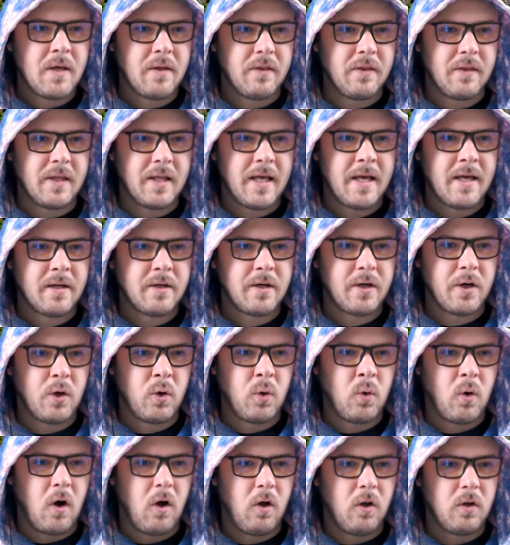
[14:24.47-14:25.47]
then
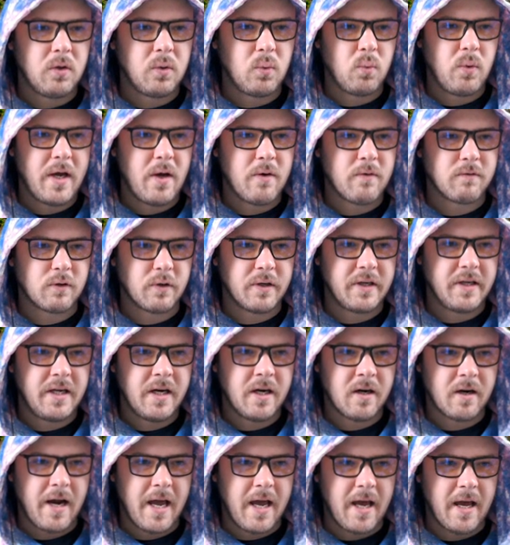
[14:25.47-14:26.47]
go all the way over
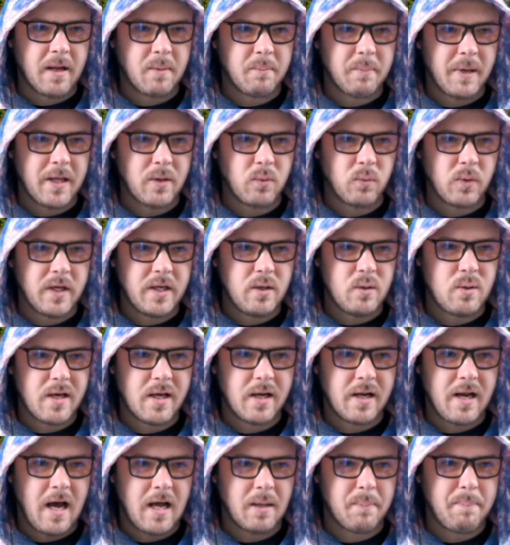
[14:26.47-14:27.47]
here. And by the way, you
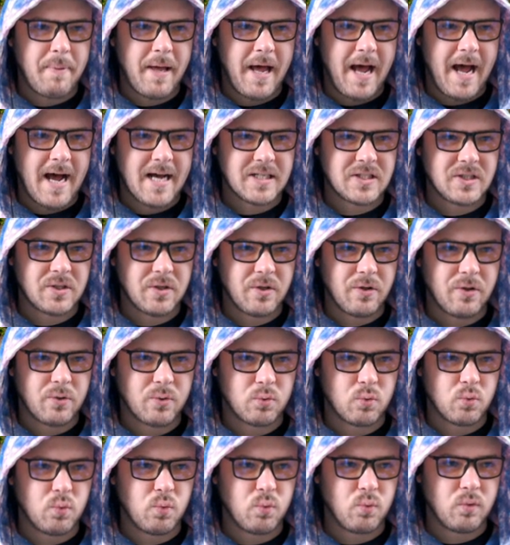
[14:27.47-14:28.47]
cannot pass
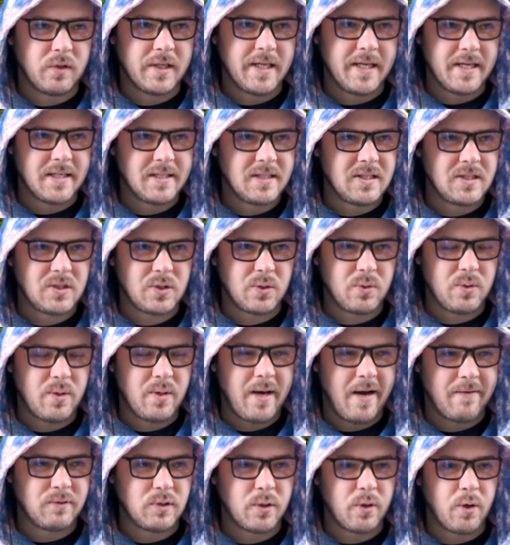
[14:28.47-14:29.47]
through this, so you
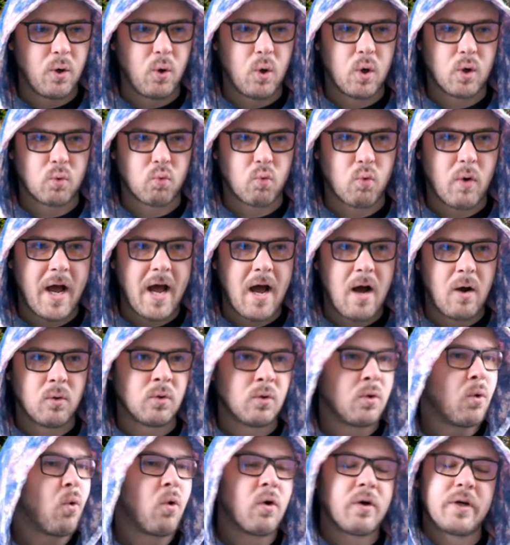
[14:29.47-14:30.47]
have to go
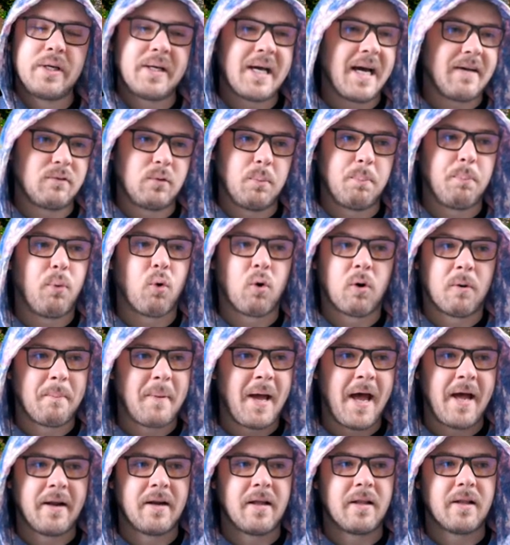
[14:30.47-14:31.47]
around, or you have to poor
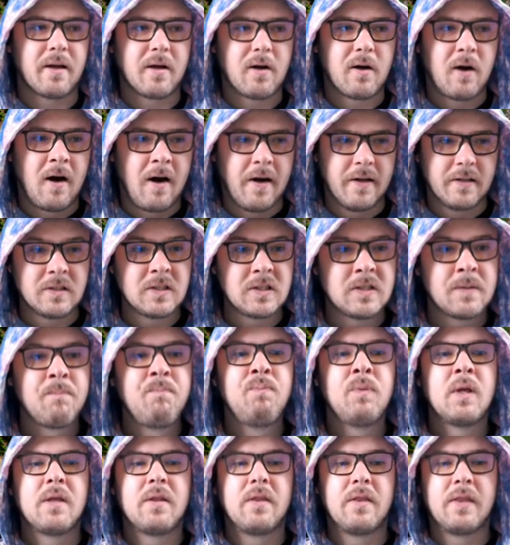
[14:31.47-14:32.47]
man in the cons,
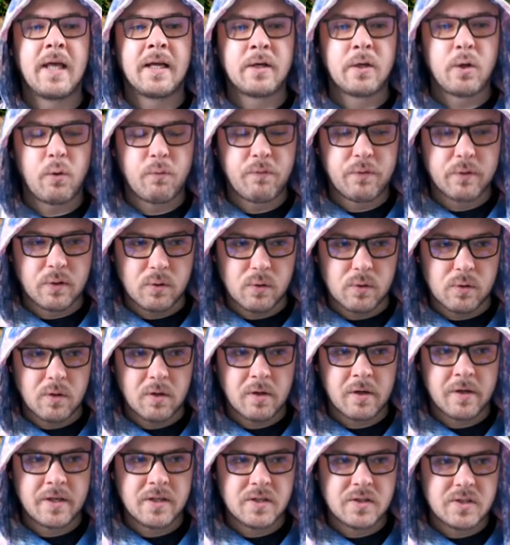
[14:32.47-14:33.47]
then go for the
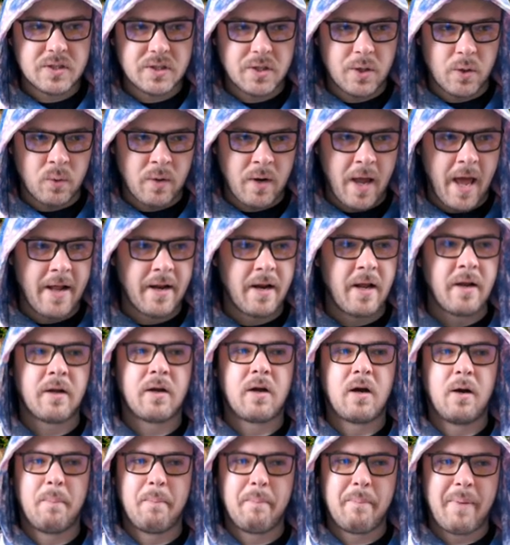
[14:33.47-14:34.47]
Learning Stone, and then
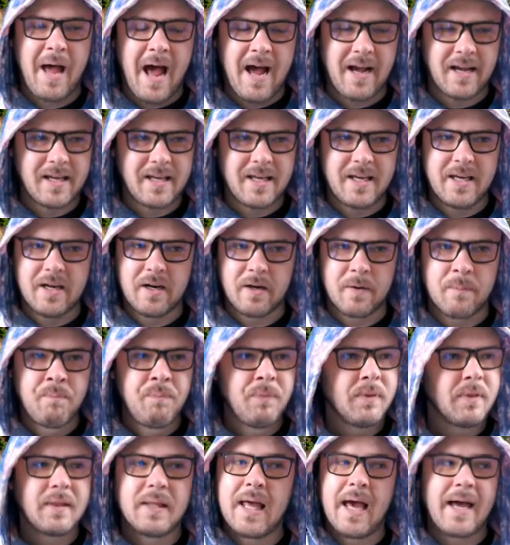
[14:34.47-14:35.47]
come back here.
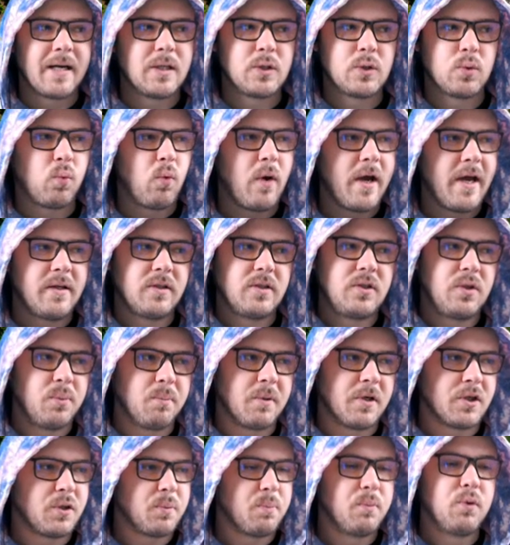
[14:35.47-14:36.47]
That is way too
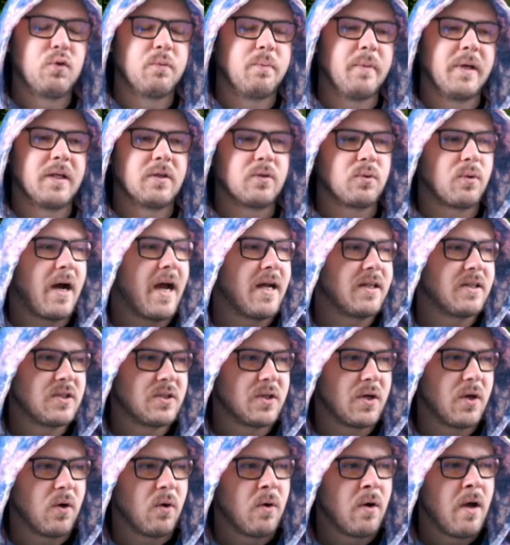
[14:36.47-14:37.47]
much movement, right?
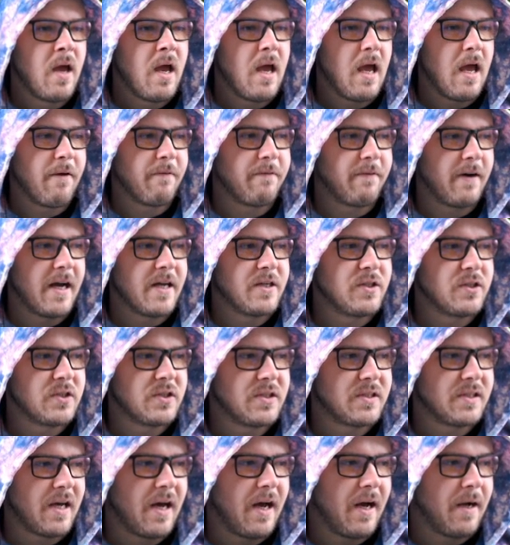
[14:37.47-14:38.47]
So if I
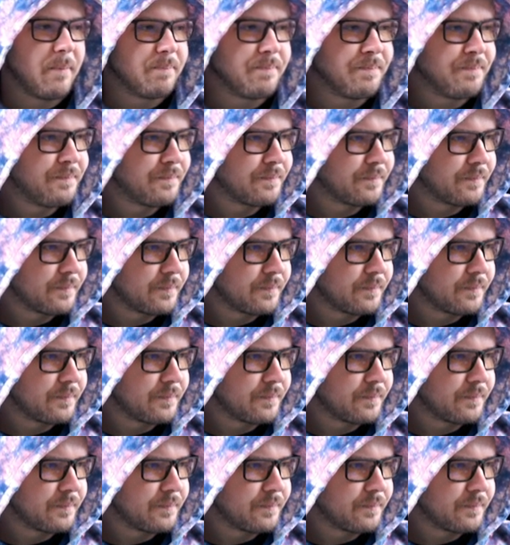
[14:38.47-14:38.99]
just... Um,